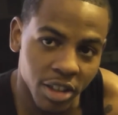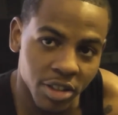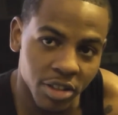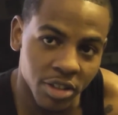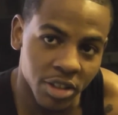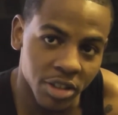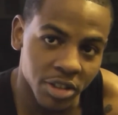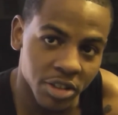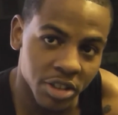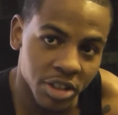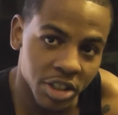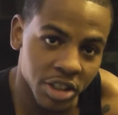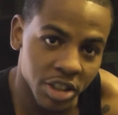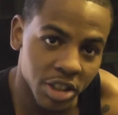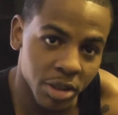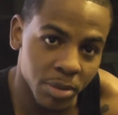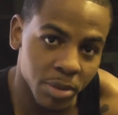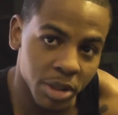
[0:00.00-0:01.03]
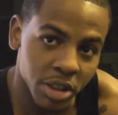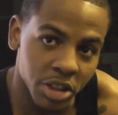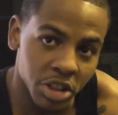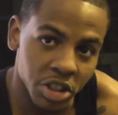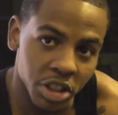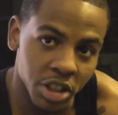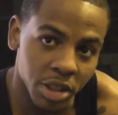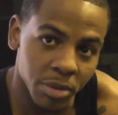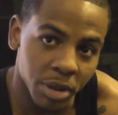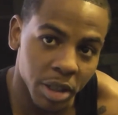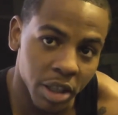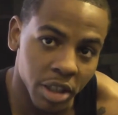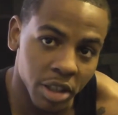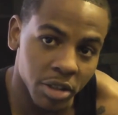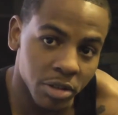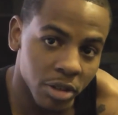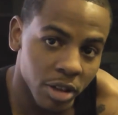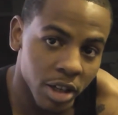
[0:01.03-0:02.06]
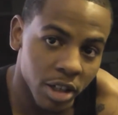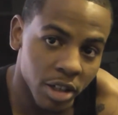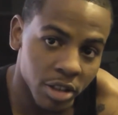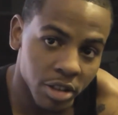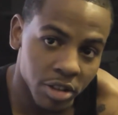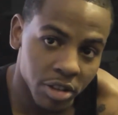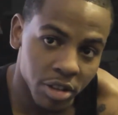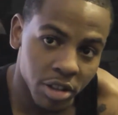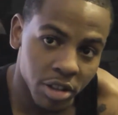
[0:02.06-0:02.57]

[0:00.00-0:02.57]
you know, just up in the gym, hanging around.